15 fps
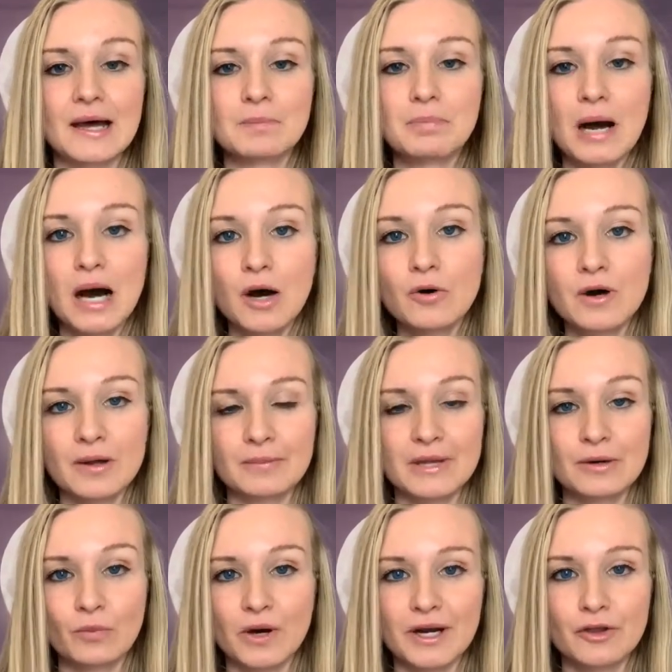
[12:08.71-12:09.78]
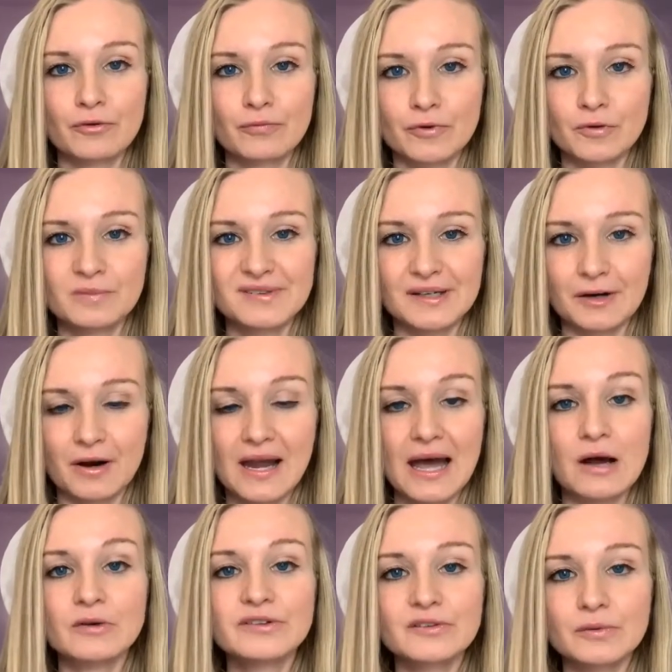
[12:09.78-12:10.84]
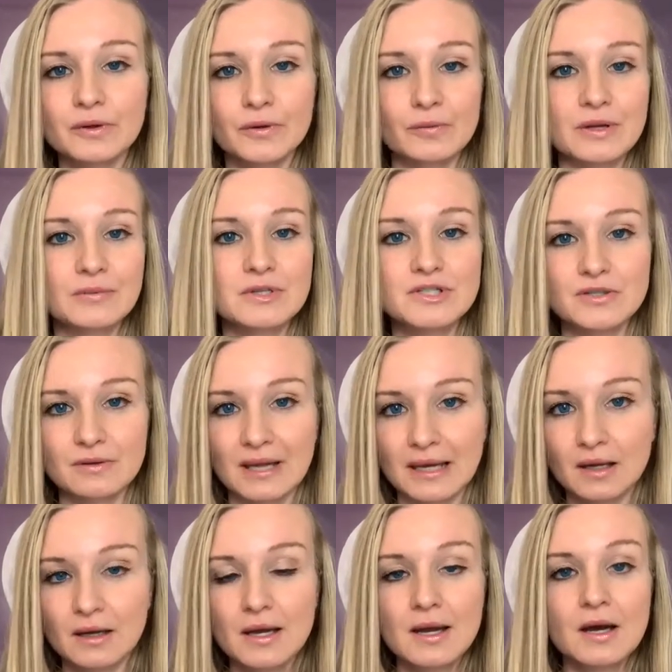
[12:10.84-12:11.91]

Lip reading: poem in one of the rooms in our house where we would do like